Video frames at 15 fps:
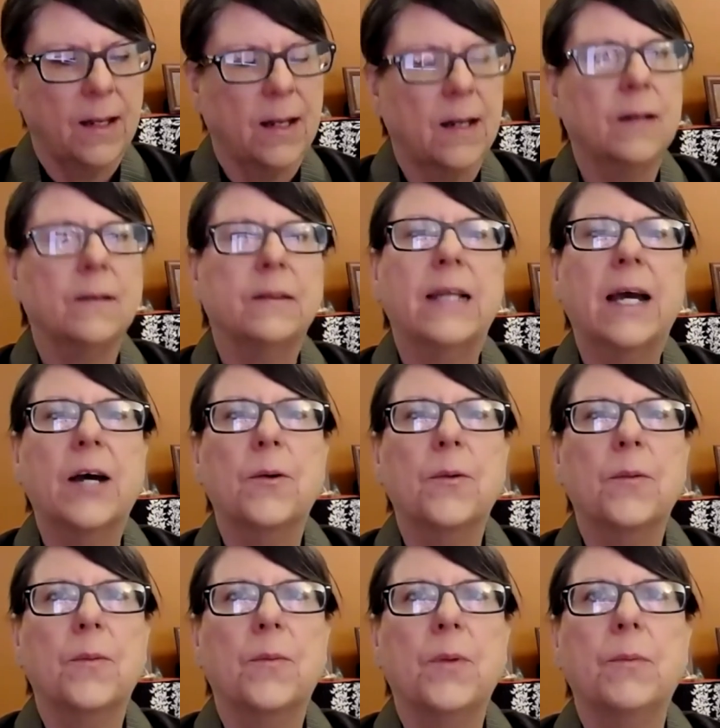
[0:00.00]

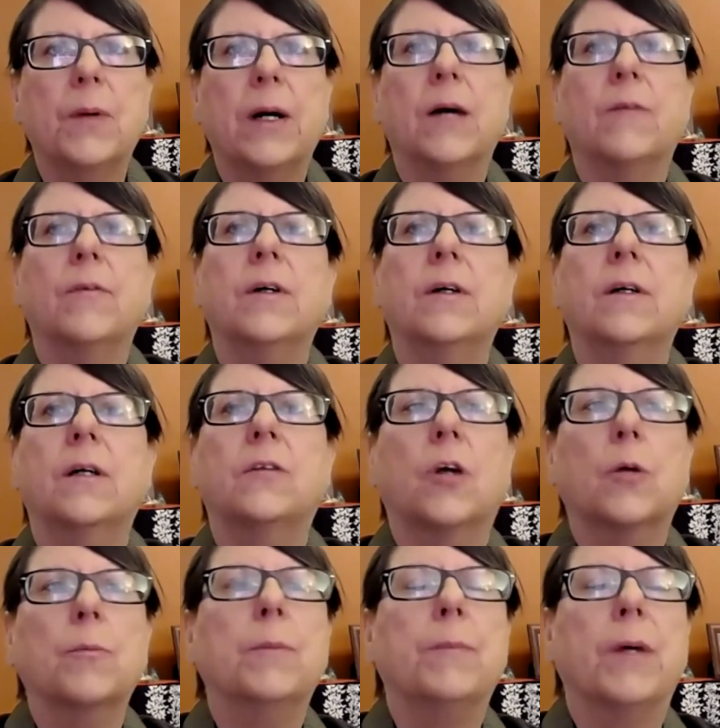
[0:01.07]
Now we will have a
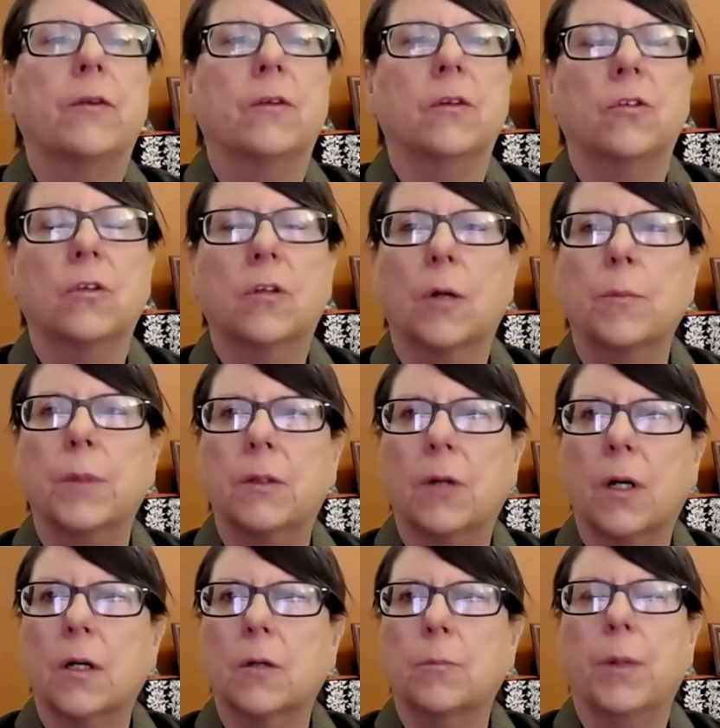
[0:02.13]
Dharma message, a Dharma
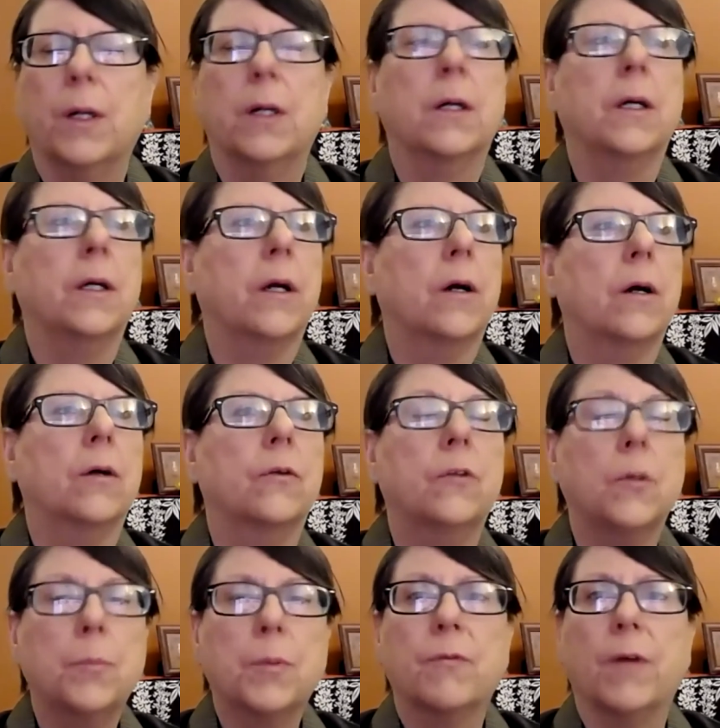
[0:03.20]
talk by our
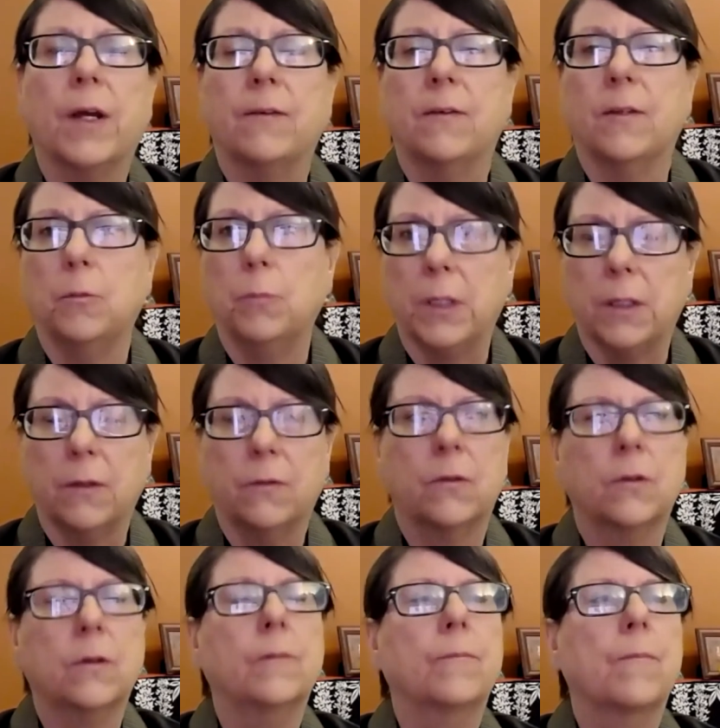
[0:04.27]
supervising
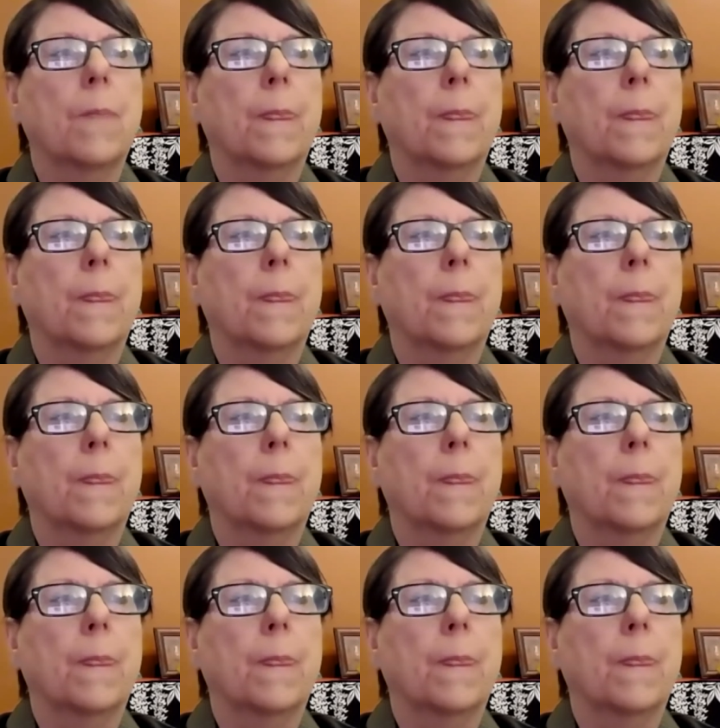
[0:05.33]
minister.